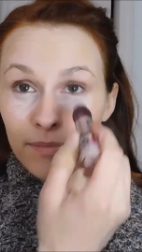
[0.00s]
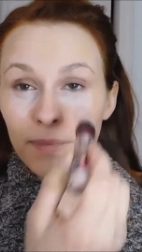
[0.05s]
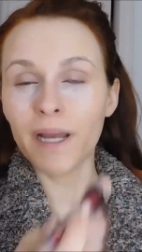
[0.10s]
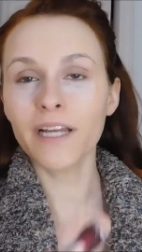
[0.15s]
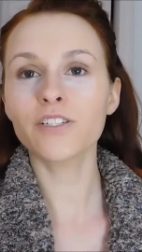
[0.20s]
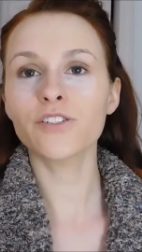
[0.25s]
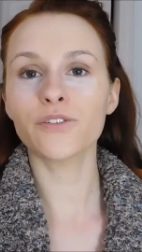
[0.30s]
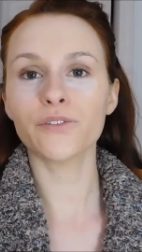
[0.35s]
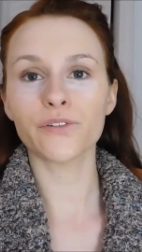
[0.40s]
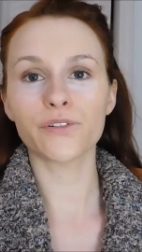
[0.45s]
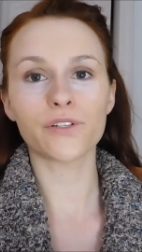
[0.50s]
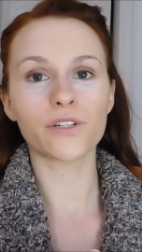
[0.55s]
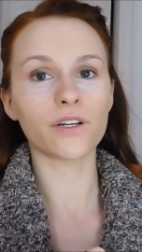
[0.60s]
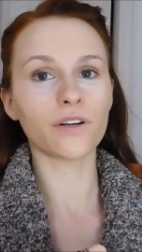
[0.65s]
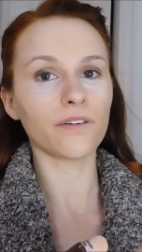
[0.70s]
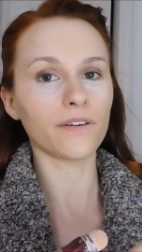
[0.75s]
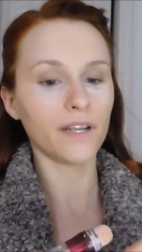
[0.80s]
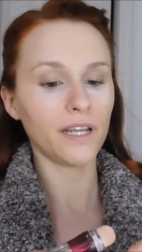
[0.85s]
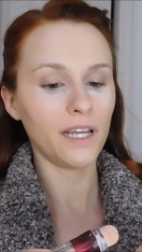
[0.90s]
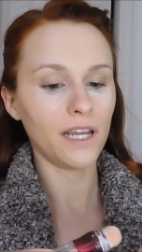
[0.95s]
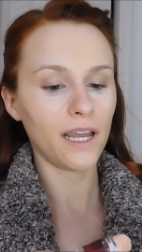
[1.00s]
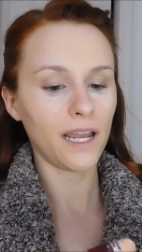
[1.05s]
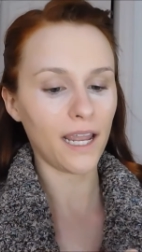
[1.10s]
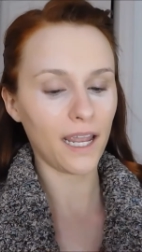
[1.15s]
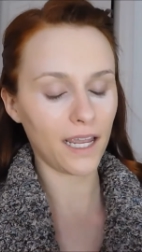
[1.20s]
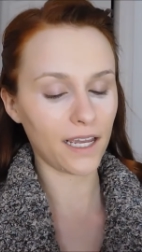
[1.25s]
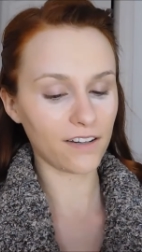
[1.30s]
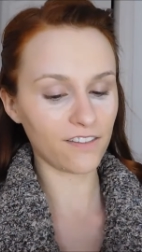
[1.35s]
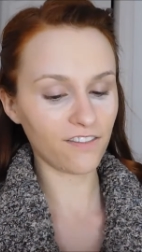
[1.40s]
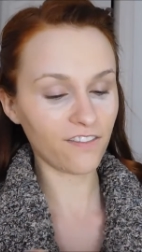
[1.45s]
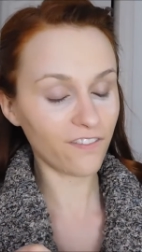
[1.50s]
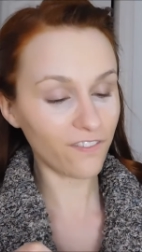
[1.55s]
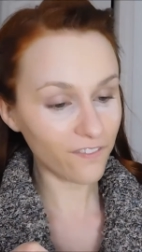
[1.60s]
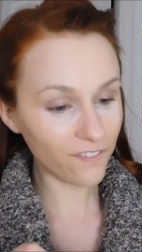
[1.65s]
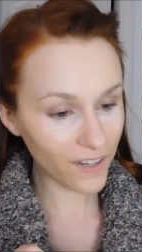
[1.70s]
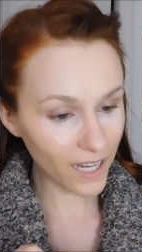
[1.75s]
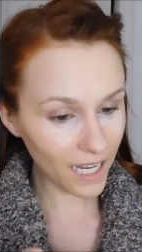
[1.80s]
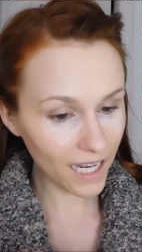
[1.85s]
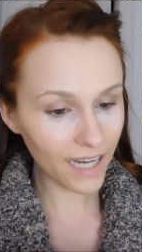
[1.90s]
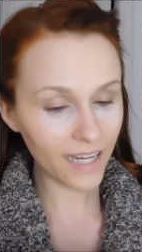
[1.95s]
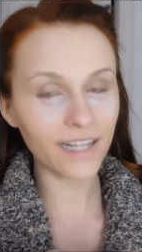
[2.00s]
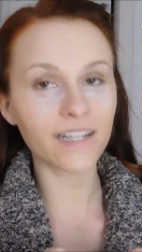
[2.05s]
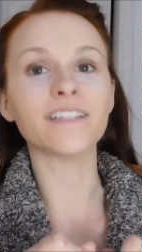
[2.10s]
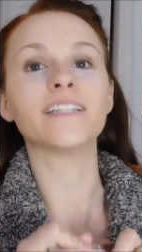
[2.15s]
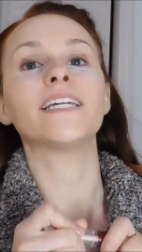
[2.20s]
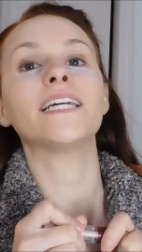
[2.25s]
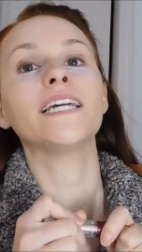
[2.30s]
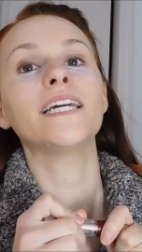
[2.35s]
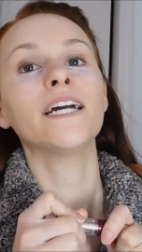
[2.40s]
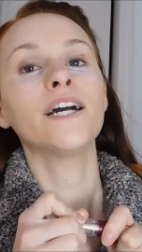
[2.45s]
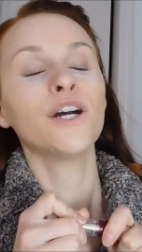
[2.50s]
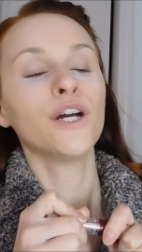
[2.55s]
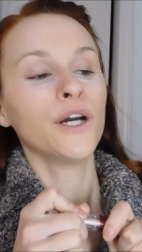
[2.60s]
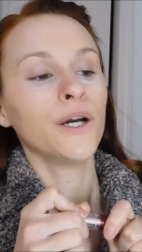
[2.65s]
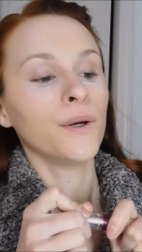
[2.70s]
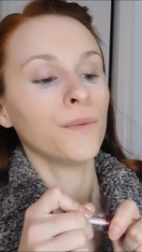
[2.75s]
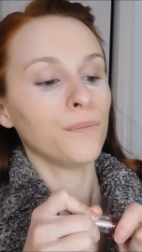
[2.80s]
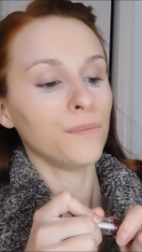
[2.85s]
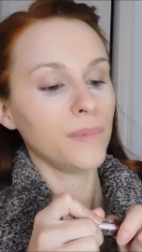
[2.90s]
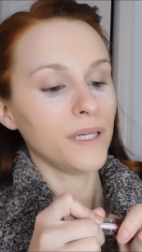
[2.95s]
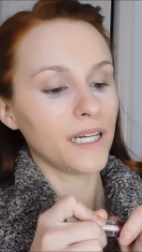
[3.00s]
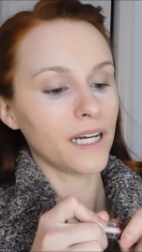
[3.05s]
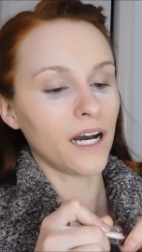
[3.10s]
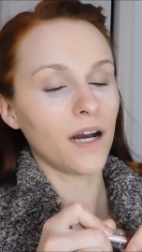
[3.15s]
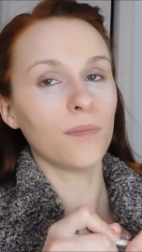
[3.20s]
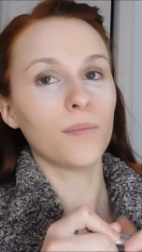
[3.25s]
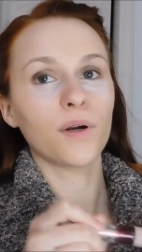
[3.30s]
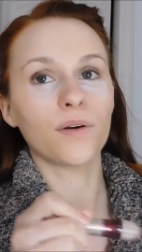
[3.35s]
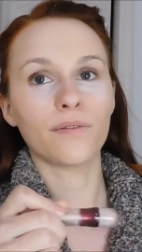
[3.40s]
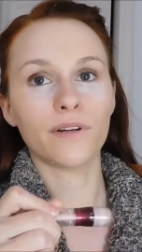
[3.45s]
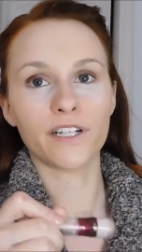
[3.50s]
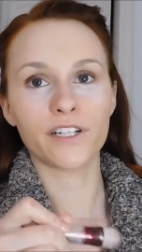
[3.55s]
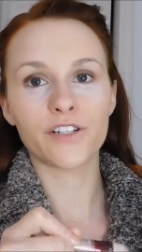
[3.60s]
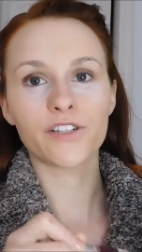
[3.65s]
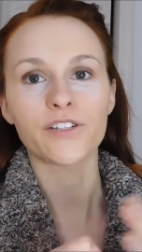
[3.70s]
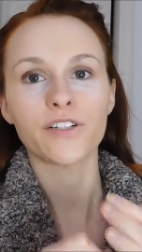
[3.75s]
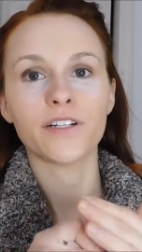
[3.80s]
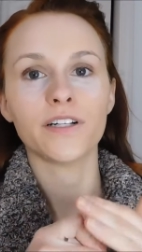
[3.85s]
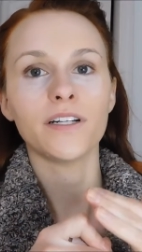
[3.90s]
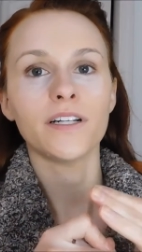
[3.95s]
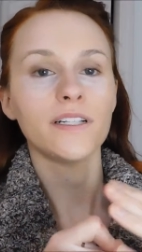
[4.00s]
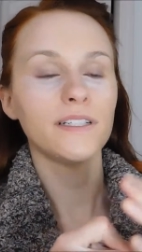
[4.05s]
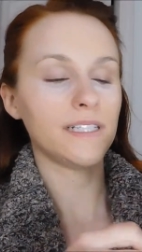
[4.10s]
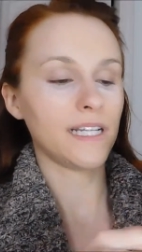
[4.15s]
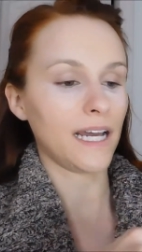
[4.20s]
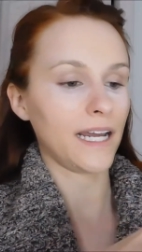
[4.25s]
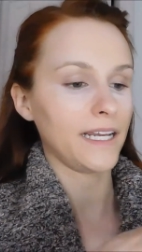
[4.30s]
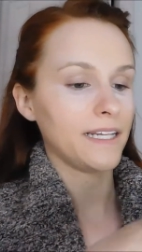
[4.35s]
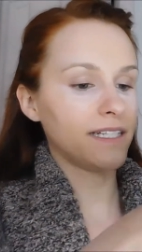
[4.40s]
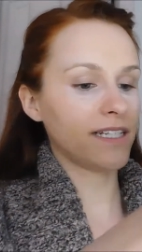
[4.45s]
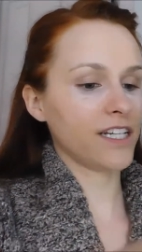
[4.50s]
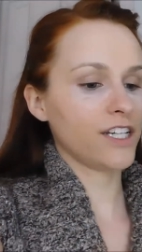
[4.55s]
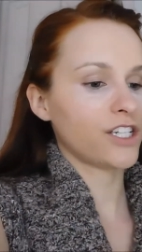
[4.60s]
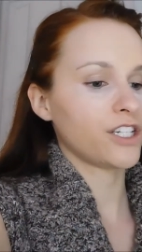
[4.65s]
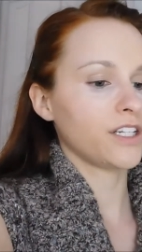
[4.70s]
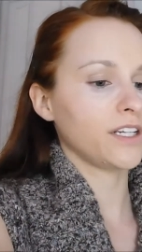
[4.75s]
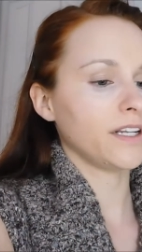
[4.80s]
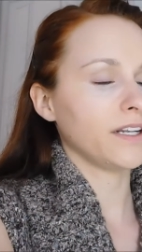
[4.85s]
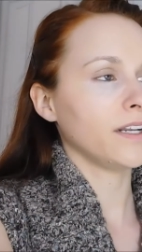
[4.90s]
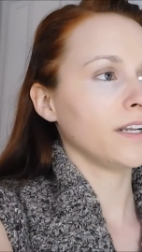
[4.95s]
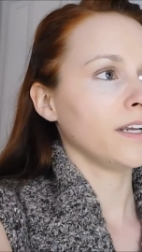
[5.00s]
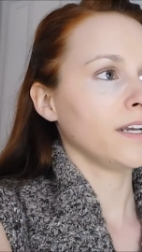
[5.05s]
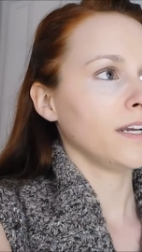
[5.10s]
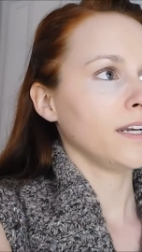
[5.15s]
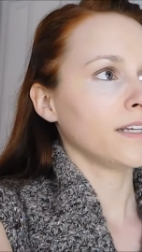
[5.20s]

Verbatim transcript: bachelor's degree and finally become a registered dietitian.